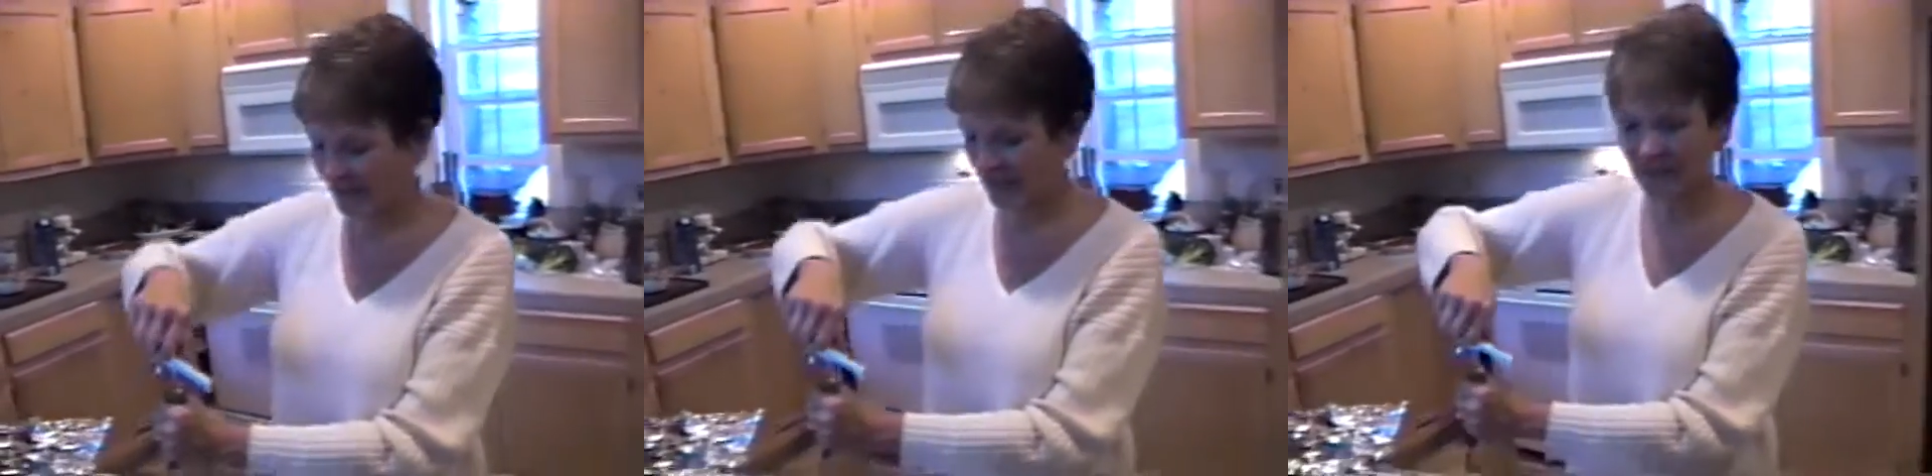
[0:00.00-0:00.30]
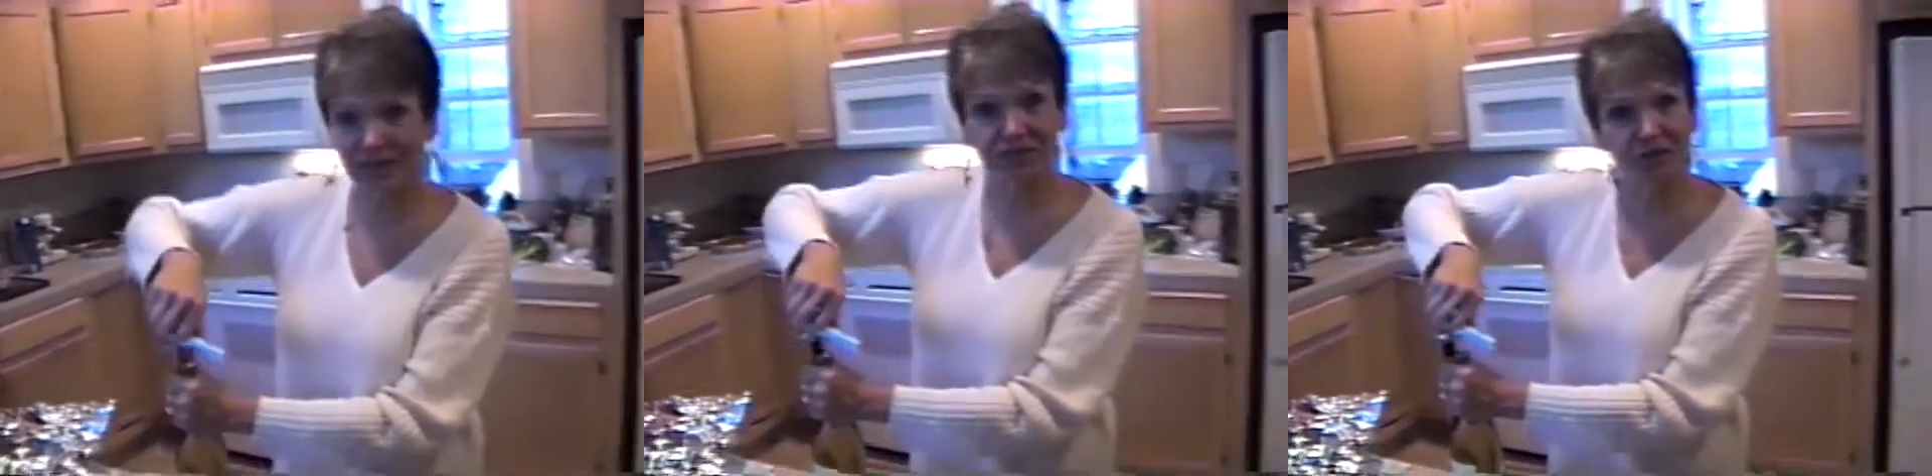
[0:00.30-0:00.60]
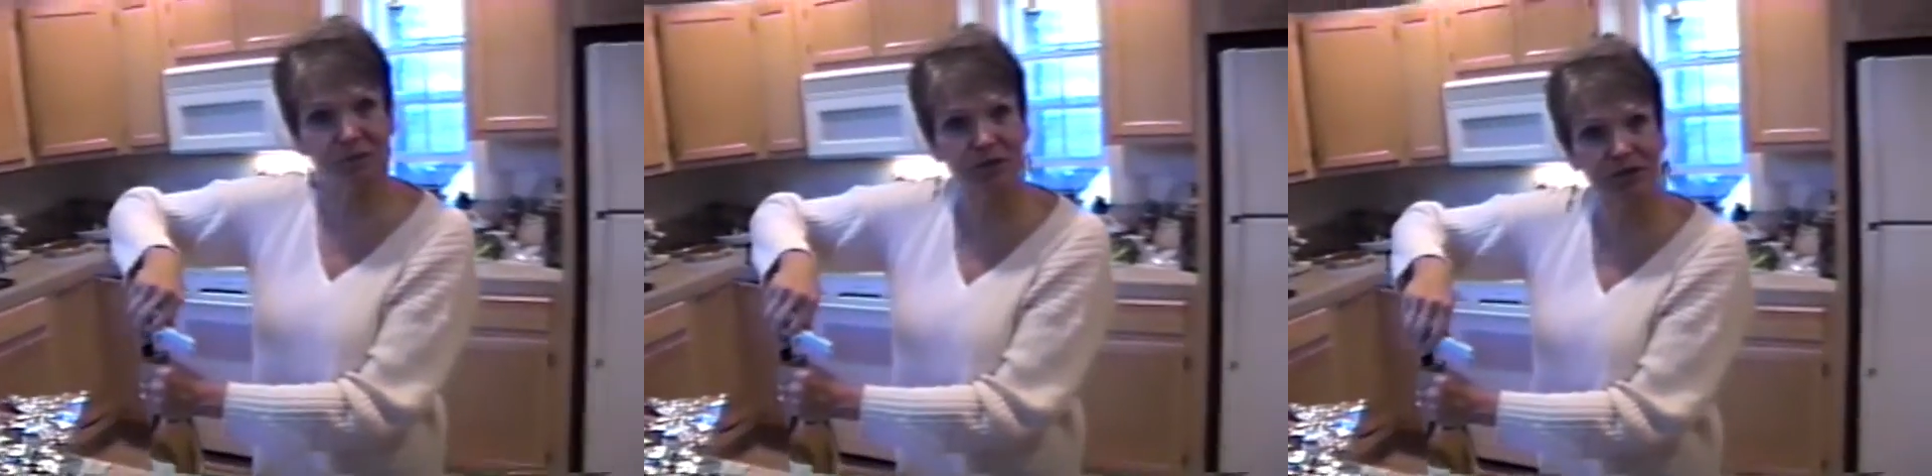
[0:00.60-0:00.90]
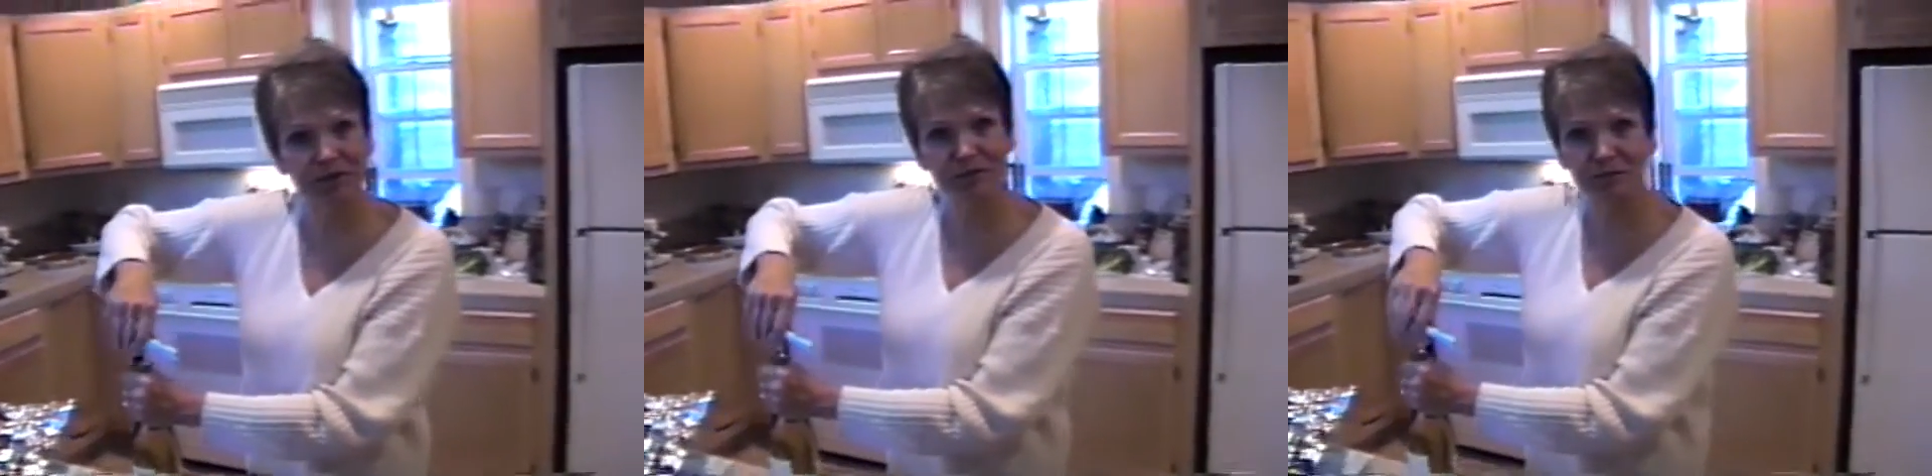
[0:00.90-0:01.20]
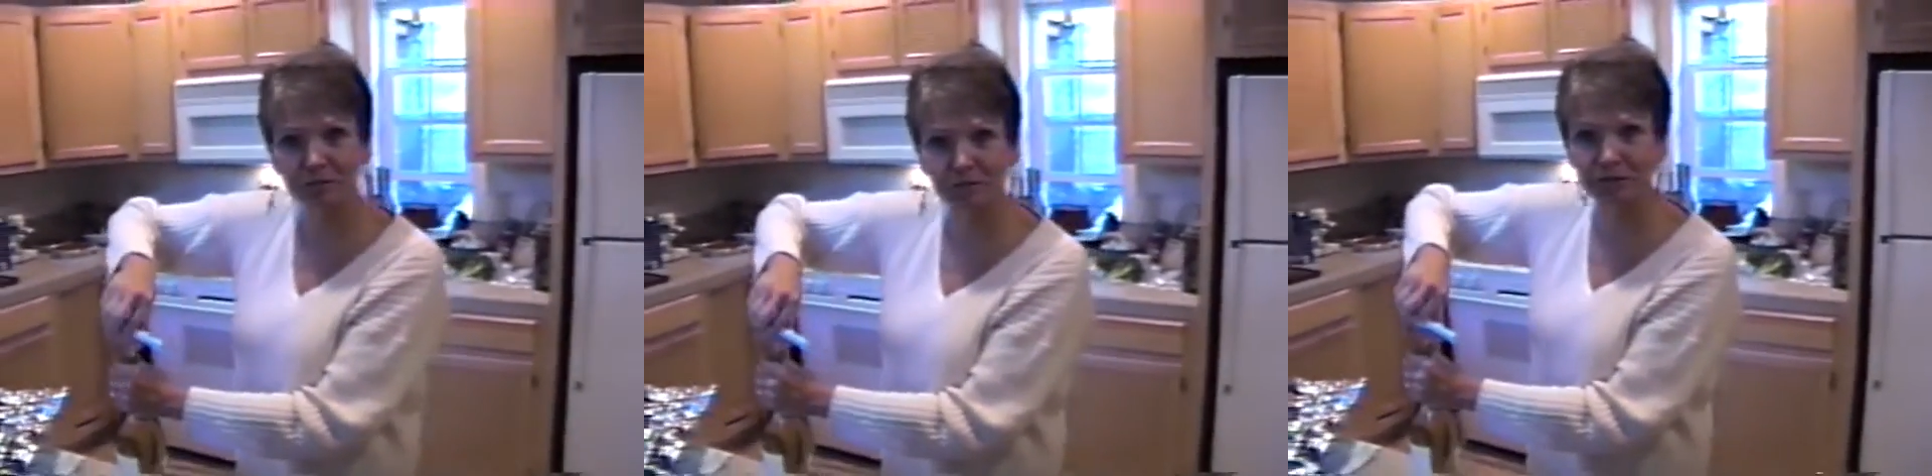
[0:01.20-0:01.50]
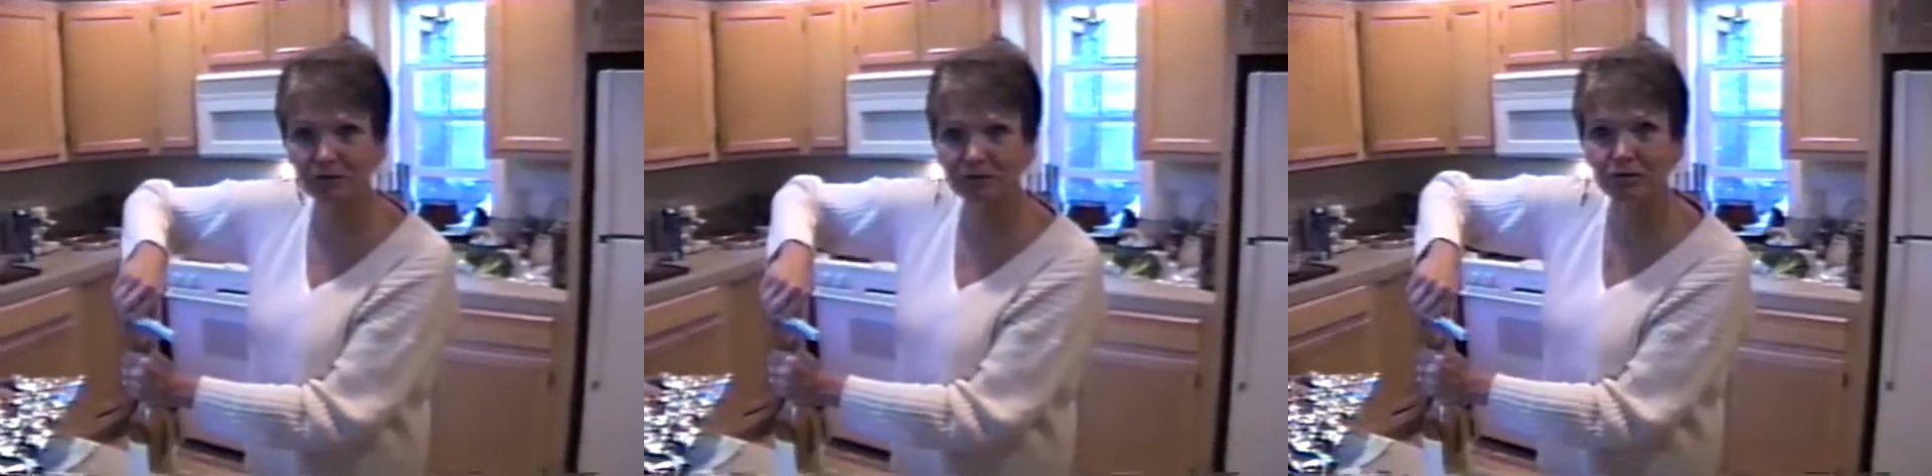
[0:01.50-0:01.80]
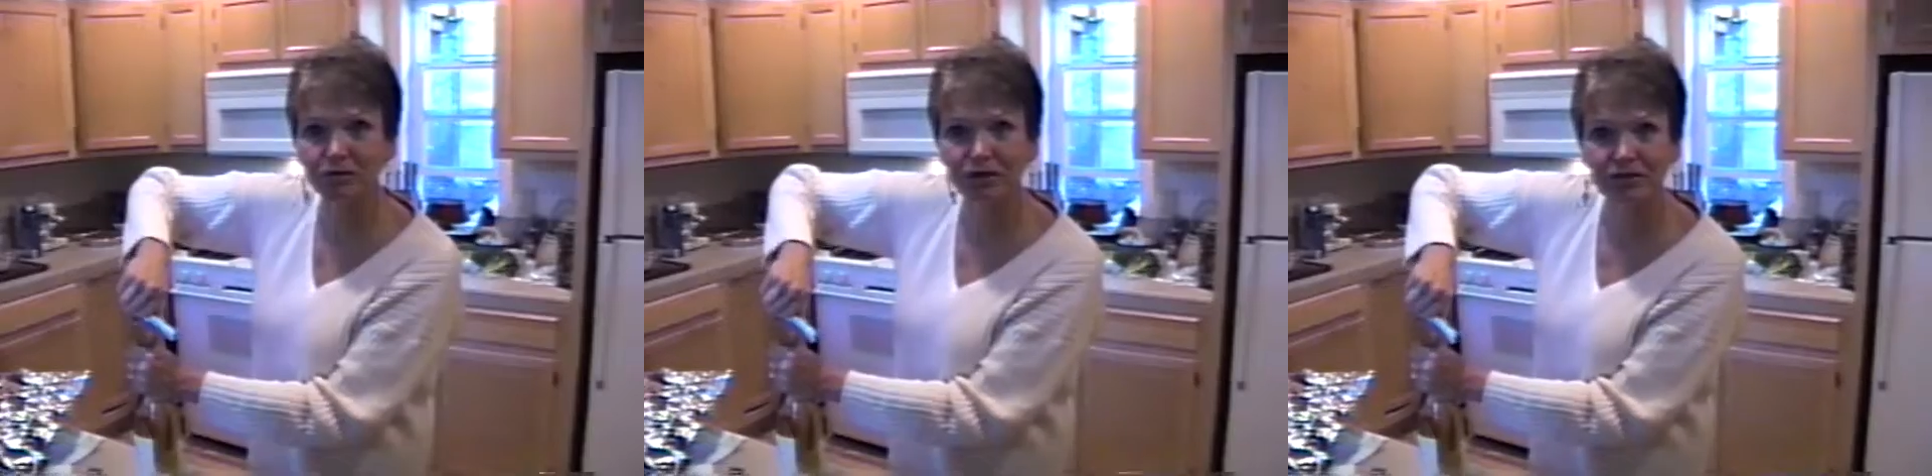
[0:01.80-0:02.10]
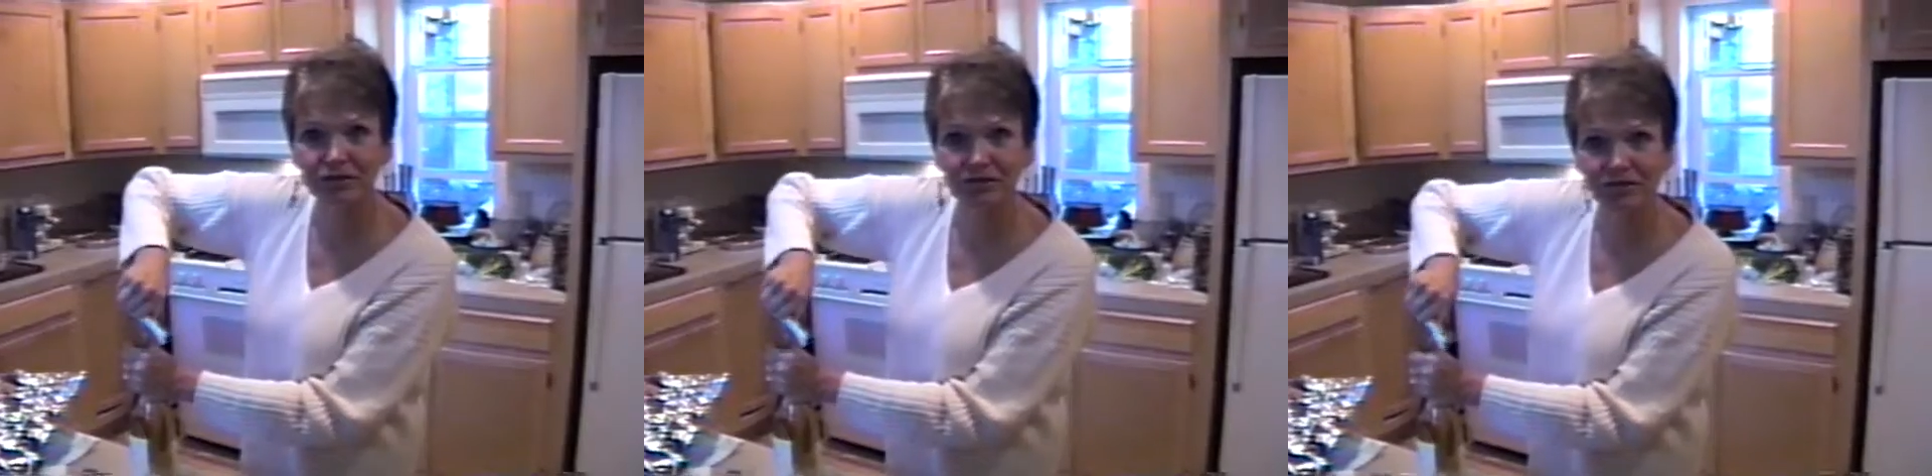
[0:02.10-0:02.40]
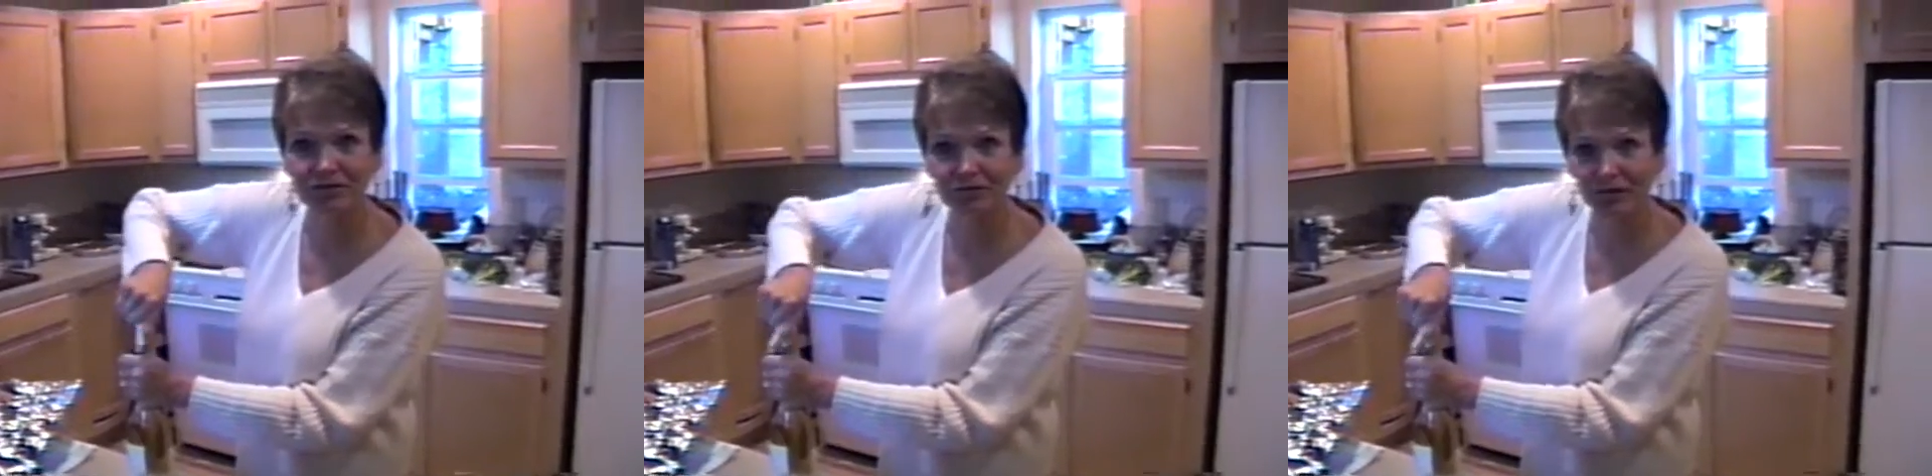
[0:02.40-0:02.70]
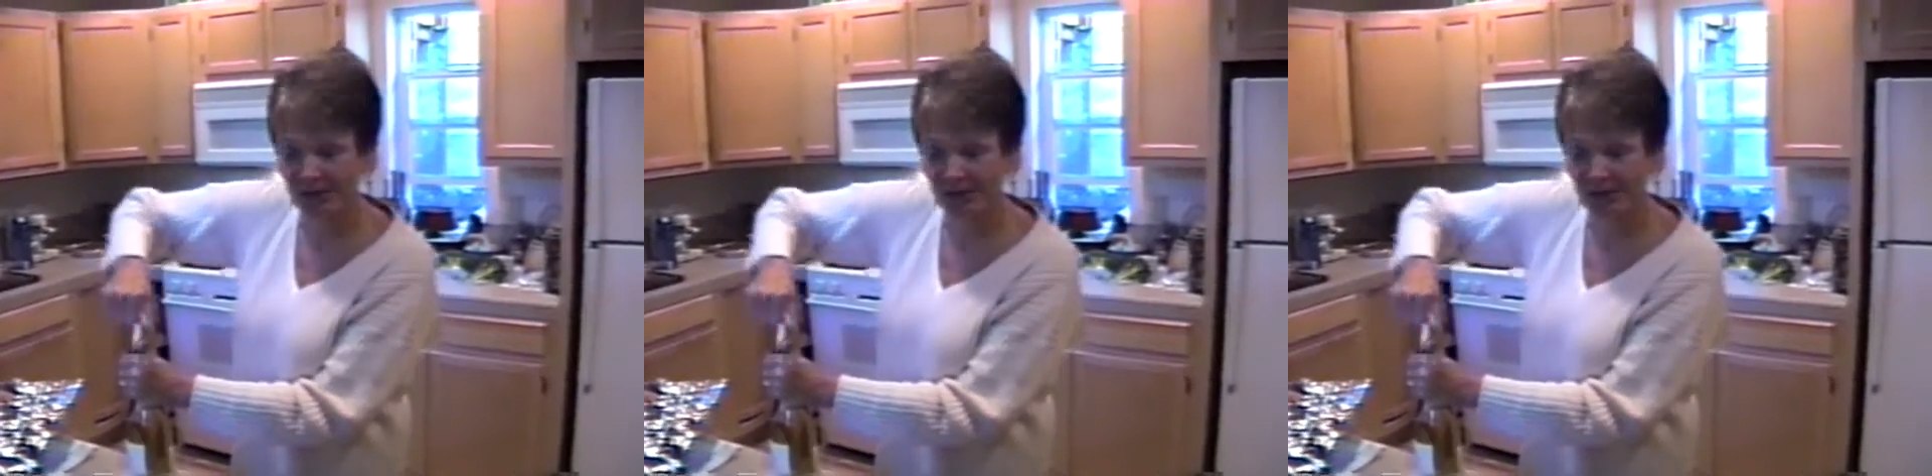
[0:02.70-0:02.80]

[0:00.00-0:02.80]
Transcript: Kathy just put out some beautiful oysters,